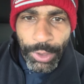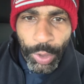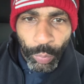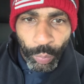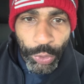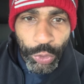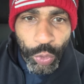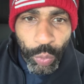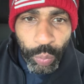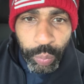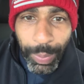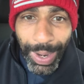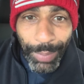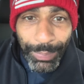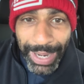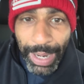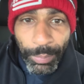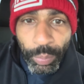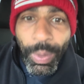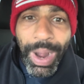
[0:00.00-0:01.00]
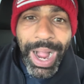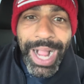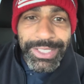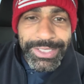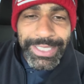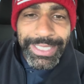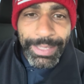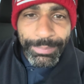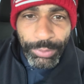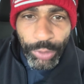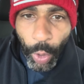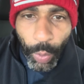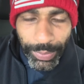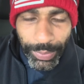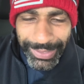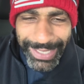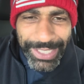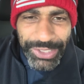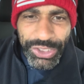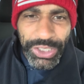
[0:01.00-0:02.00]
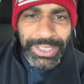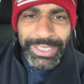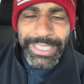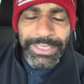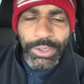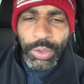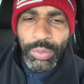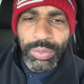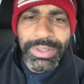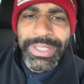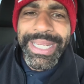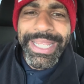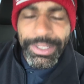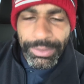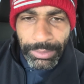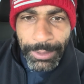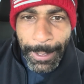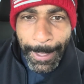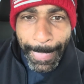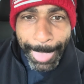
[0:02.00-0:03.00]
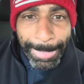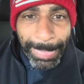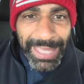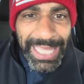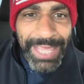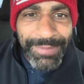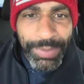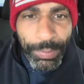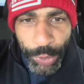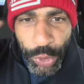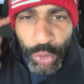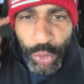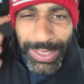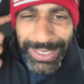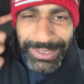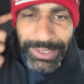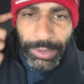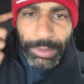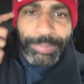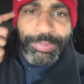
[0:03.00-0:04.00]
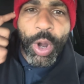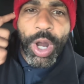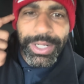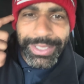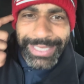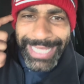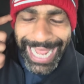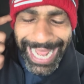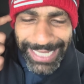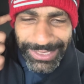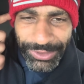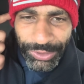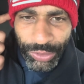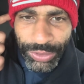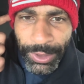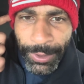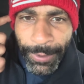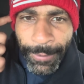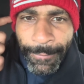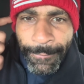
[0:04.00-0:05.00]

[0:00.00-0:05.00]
When I'm watching him go against Shaquille O'Neal, even when you listen to the broadcasters,